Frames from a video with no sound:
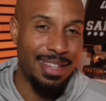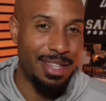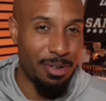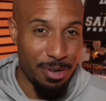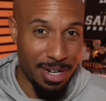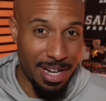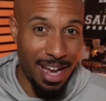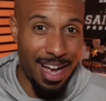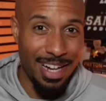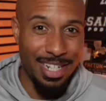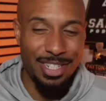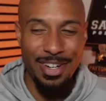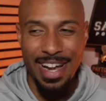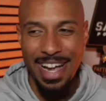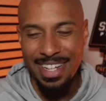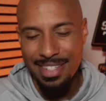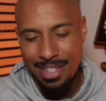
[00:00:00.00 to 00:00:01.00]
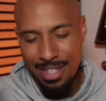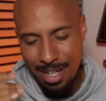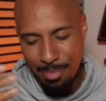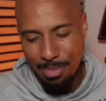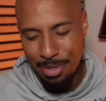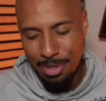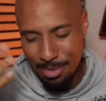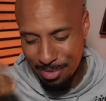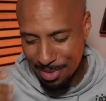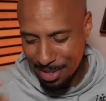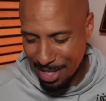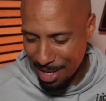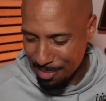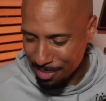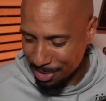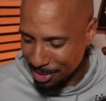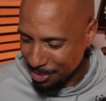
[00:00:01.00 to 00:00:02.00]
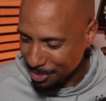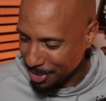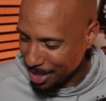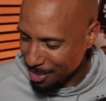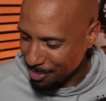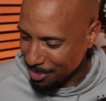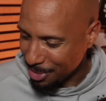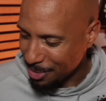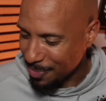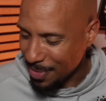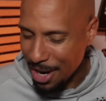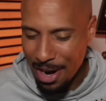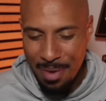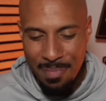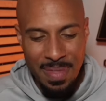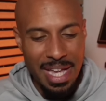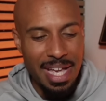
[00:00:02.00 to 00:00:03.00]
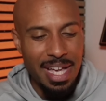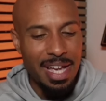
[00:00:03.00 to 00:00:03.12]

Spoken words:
They're on contract. Come through. All right.